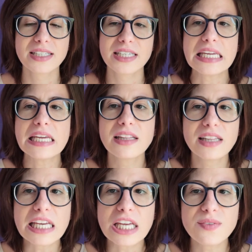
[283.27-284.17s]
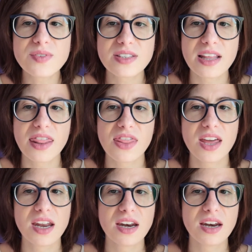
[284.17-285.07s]
tea leaves that
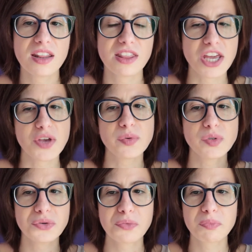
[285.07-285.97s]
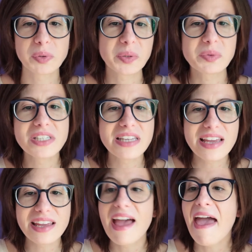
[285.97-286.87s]
then they use to brew
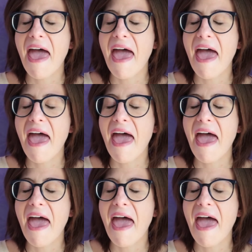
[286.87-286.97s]
tea,